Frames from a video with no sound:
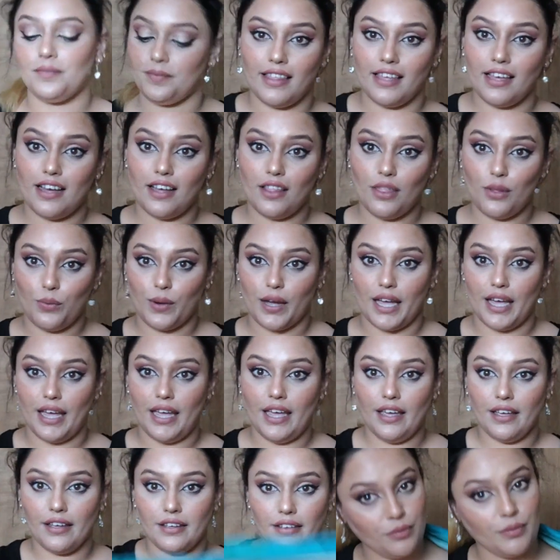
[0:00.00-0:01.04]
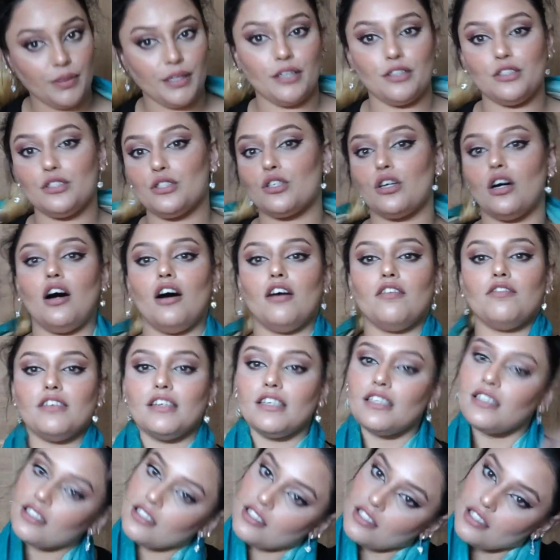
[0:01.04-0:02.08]
The other way to wear a scarf
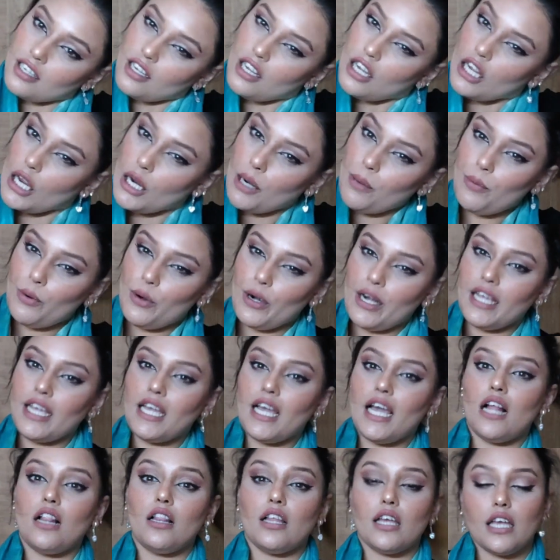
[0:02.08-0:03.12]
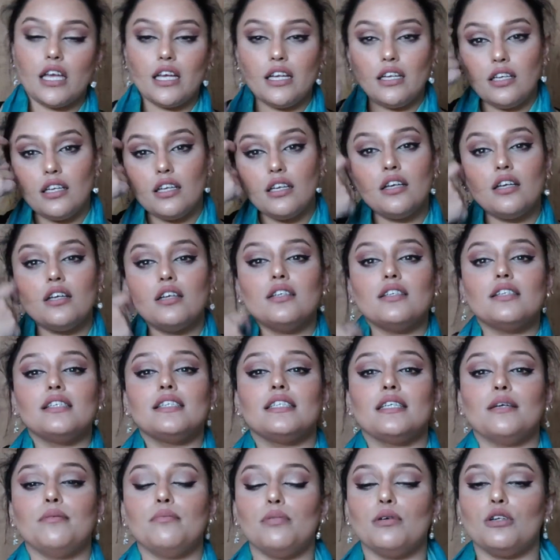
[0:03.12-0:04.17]
is pretty elegant,
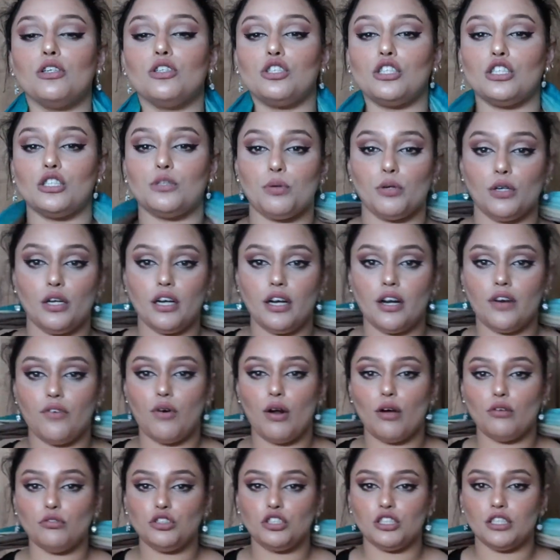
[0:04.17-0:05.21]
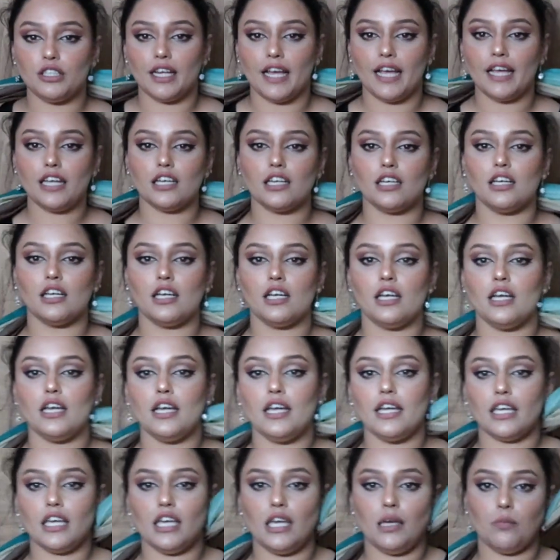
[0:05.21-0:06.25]
simple. Just put it around your neck,
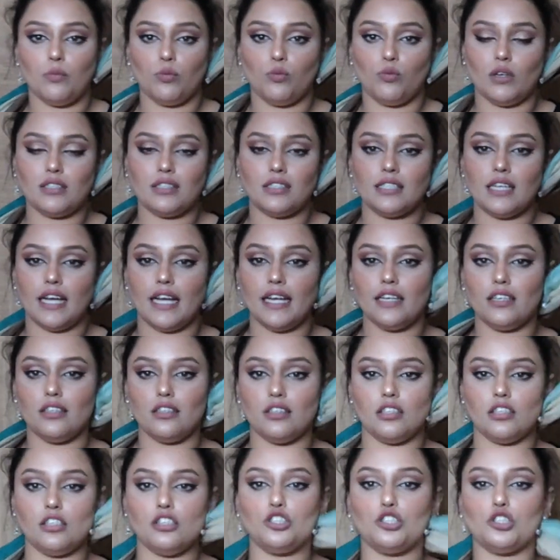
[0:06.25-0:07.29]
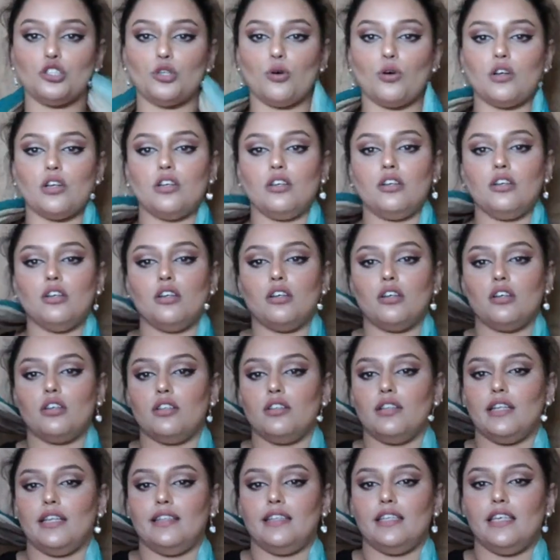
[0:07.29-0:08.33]
keep one side a little shorter
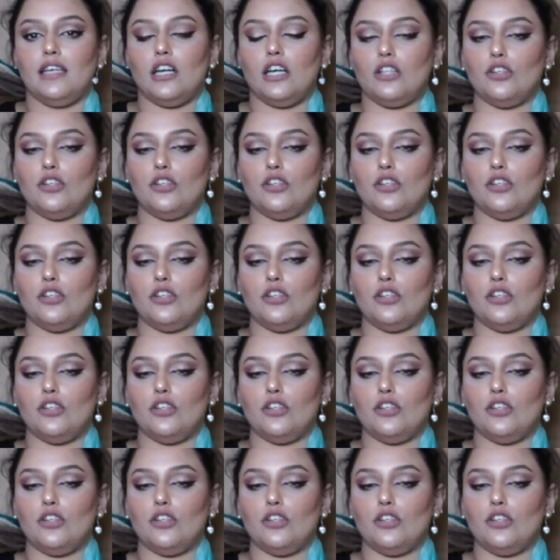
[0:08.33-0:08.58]
than the